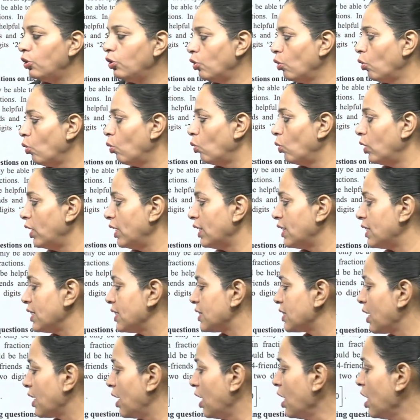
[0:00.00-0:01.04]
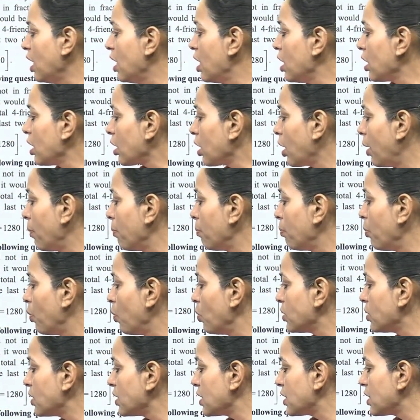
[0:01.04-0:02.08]
No, it is a
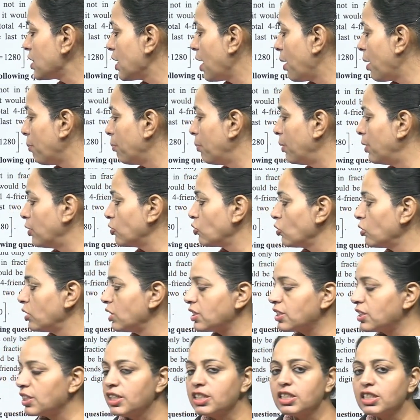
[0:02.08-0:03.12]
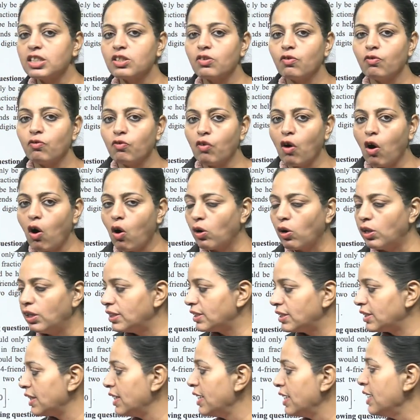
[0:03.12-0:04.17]
composite number. So this is
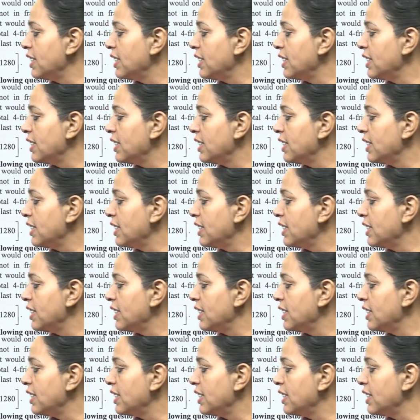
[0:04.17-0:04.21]
false.